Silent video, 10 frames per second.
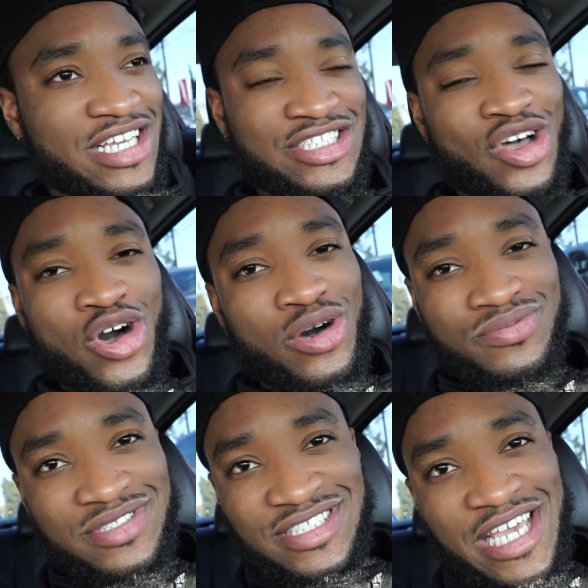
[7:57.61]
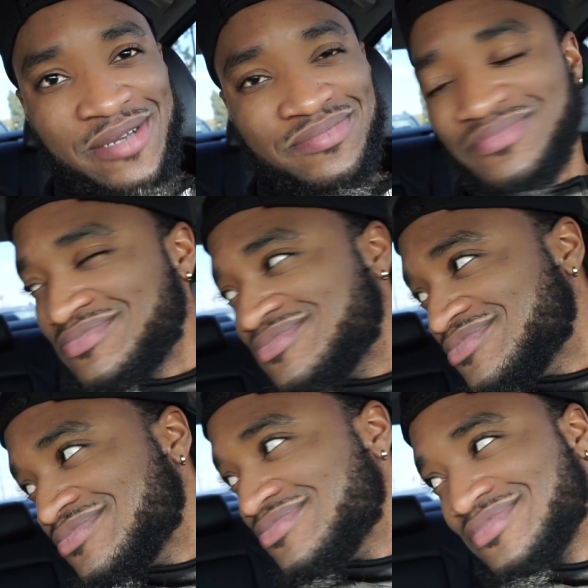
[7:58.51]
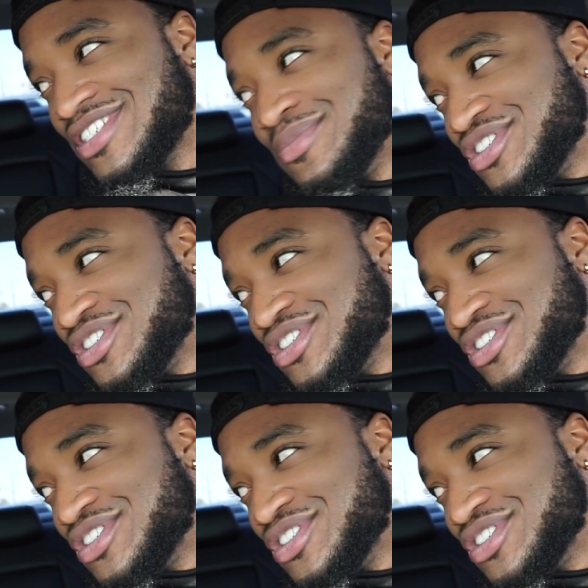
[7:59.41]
it's all the same